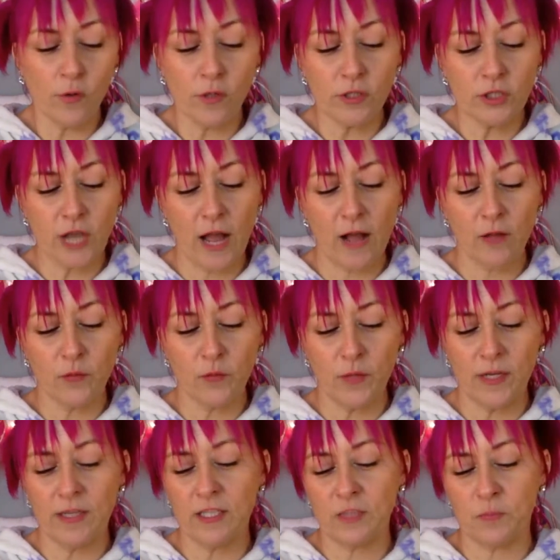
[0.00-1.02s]
If you are a
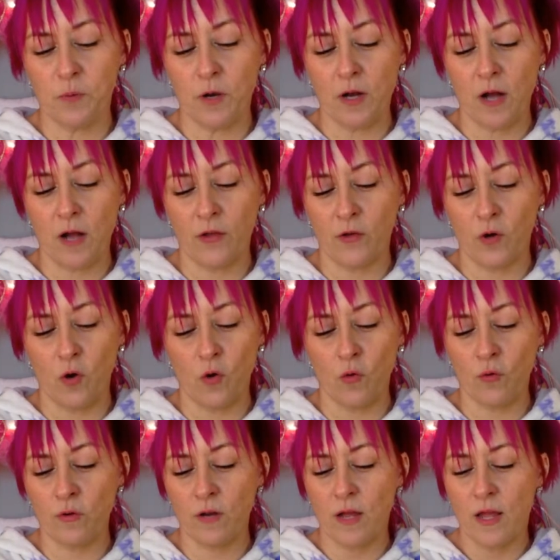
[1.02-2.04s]
child reading this book on
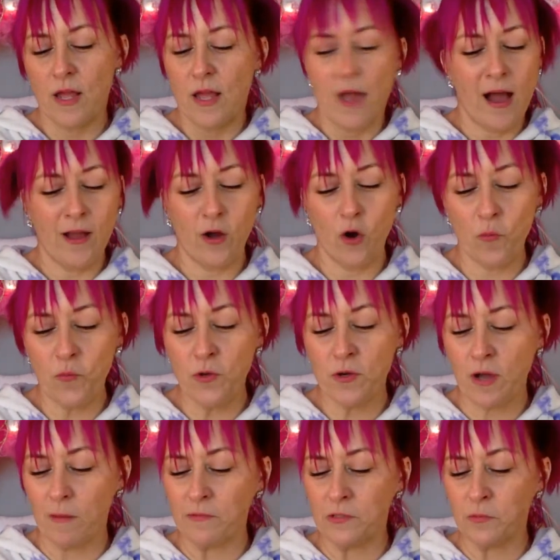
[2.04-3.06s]
your own, I
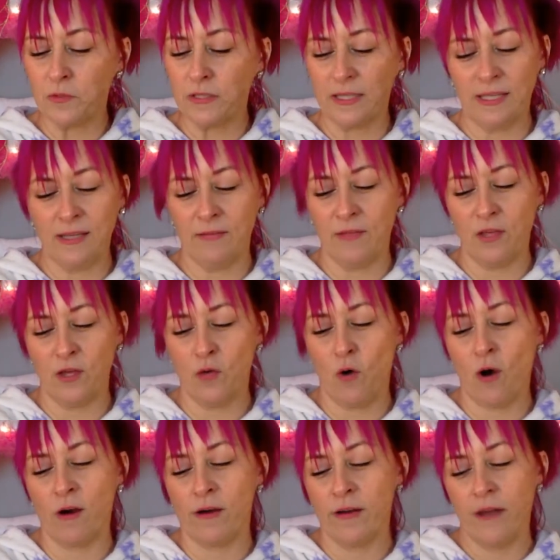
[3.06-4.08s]
hope you come to
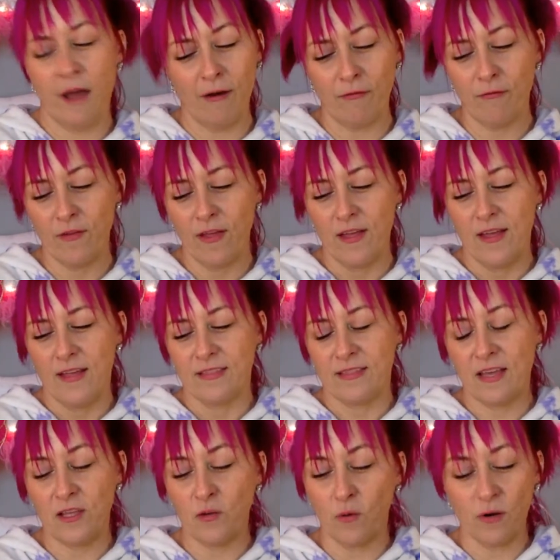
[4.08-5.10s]
believe that you are enough,
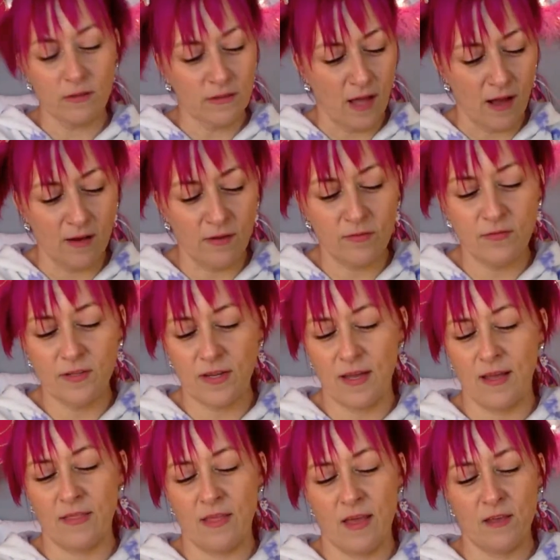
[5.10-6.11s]
that you are
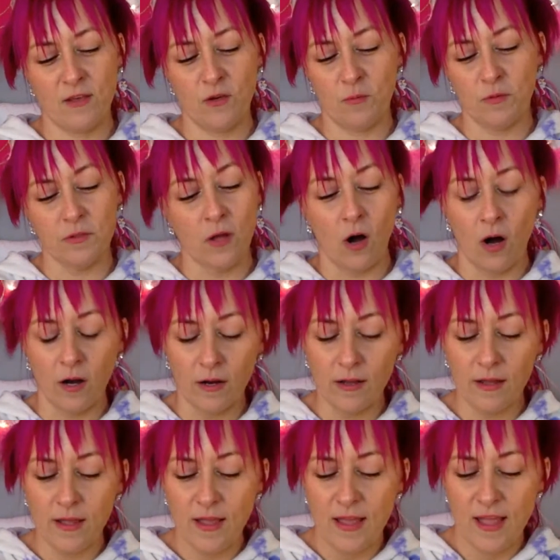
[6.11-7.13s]
loved, and that you
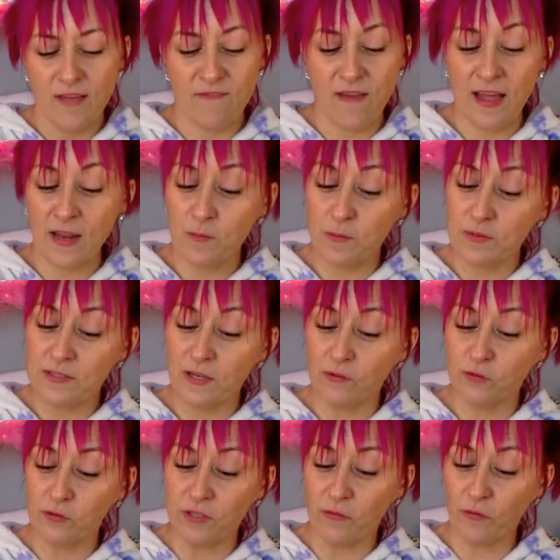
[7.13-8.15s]
belong. If
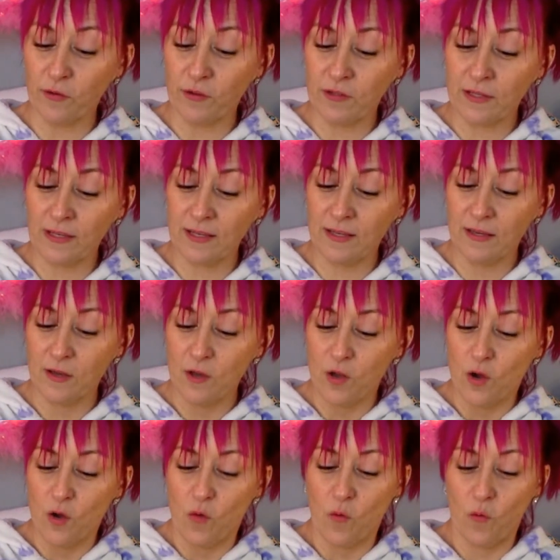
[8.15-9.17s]
anyone tells you
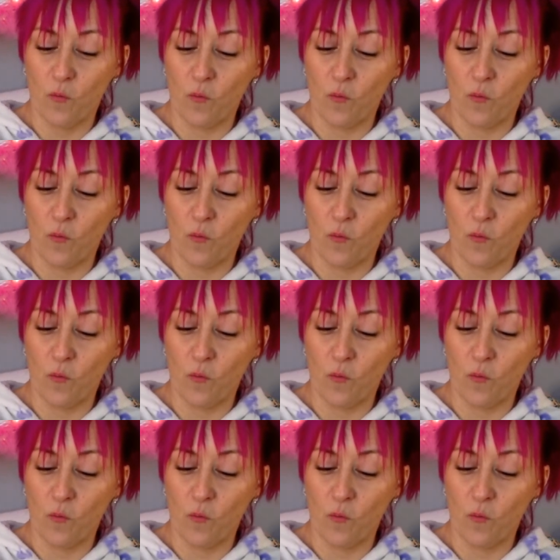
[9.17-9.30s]
differently,